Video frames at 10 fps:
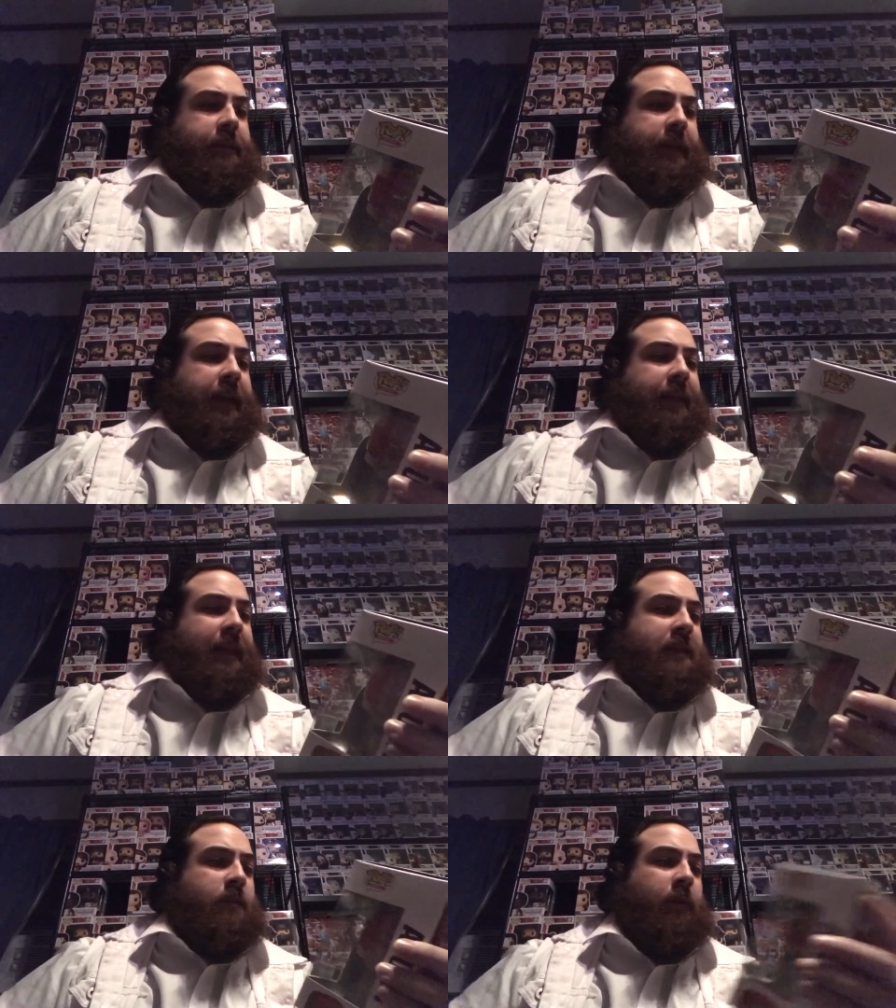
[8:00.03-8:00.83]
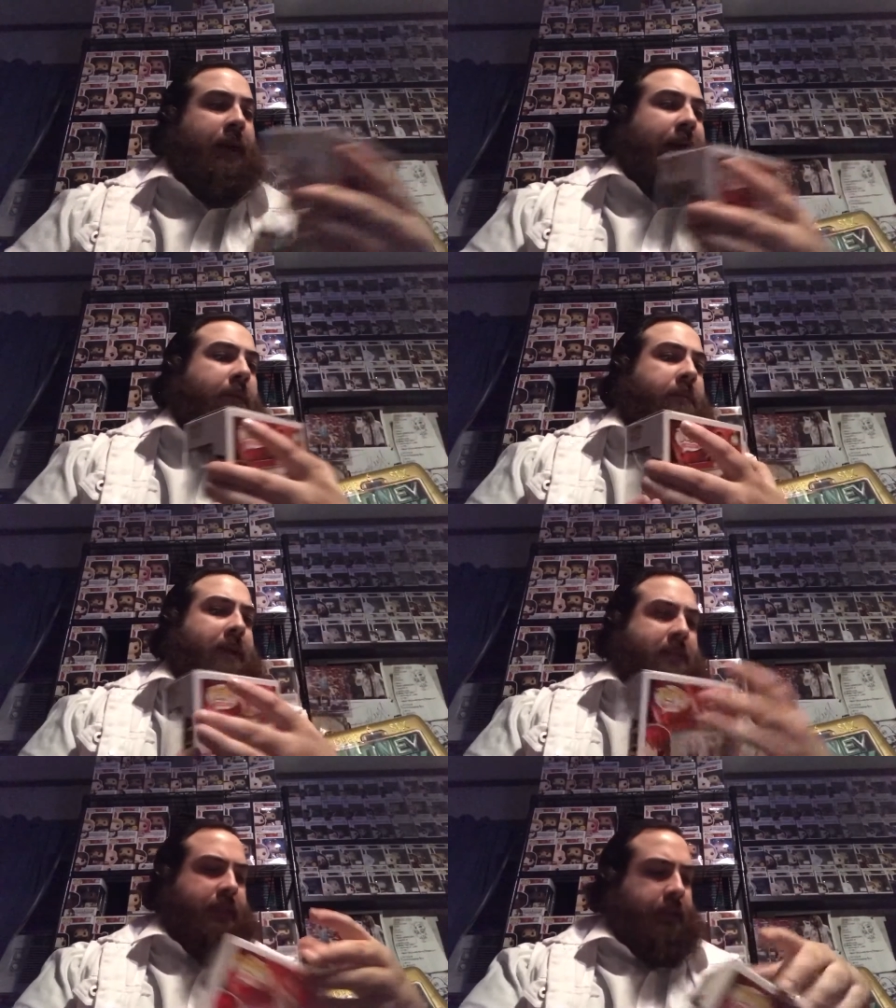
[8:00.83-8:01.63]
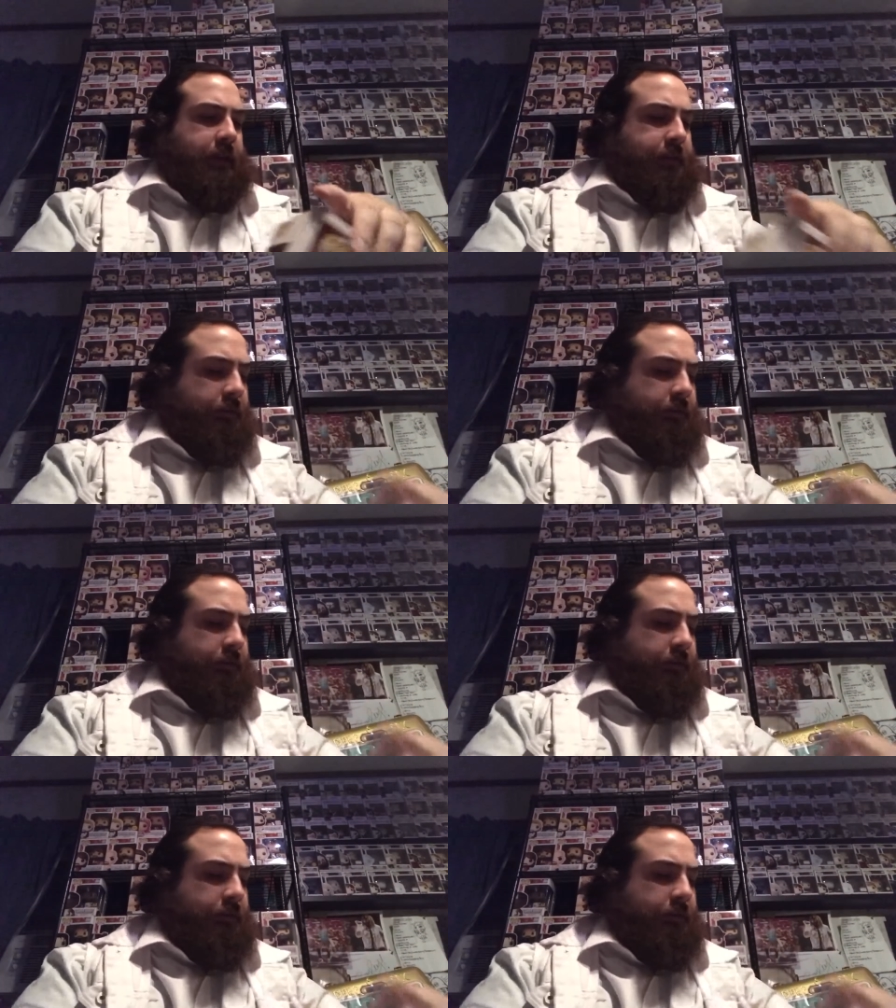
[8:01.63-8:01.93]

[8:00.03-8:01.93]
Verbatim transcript: yeah, that's why that one makes the cut